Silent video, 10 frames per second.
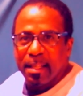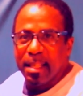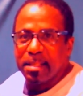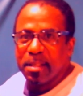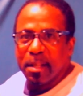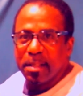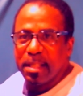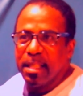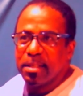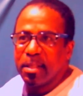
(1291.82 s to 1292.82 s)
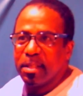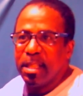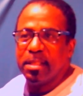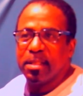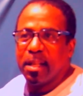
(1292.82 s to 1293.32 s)
these are
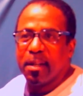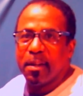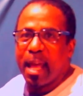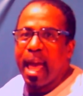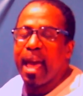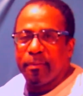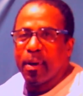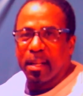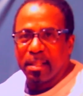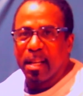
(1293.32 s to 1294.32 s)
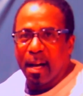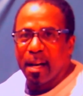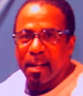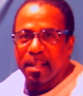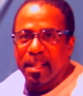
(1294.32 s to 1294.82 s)

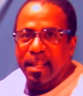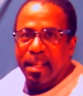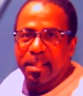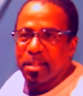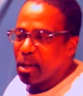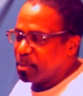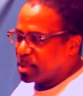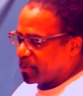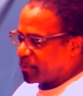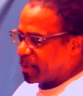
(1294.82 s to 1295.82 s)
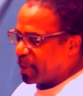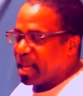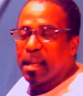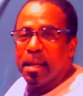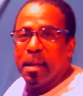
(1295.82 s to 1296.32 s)
avant-garde in terms of the
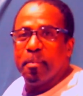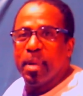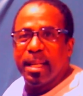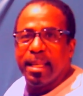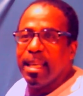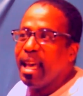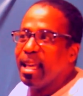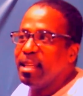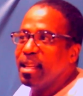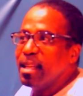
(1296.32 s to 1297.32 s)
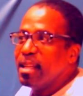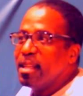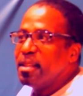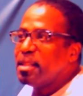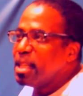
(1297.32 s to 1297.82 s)
thing. But again,
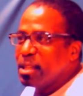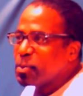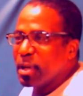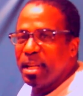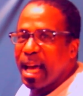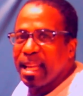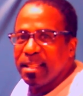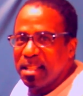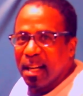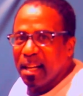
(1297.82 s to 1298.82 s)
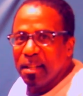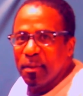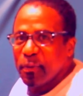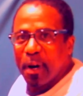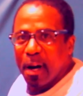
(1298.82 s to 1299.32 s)
these were not done
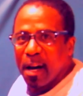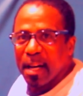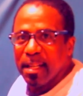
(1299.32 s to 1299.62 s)
for art.